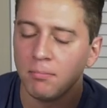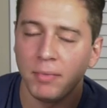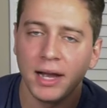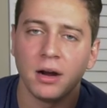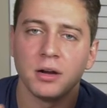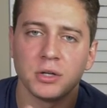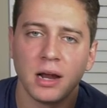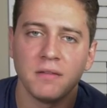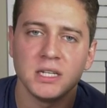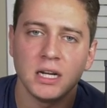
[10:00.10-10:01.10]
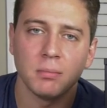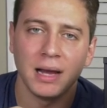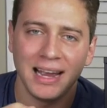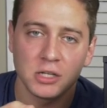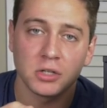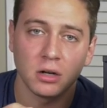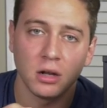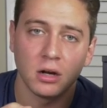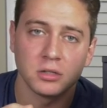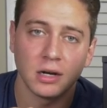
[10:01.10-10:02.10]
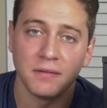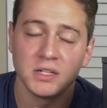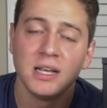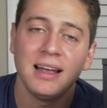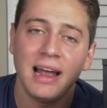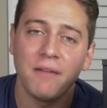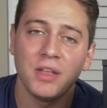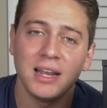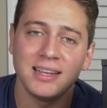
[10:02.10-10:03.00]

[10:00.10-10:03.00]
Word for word: my hard drives here, my external hard drives, have that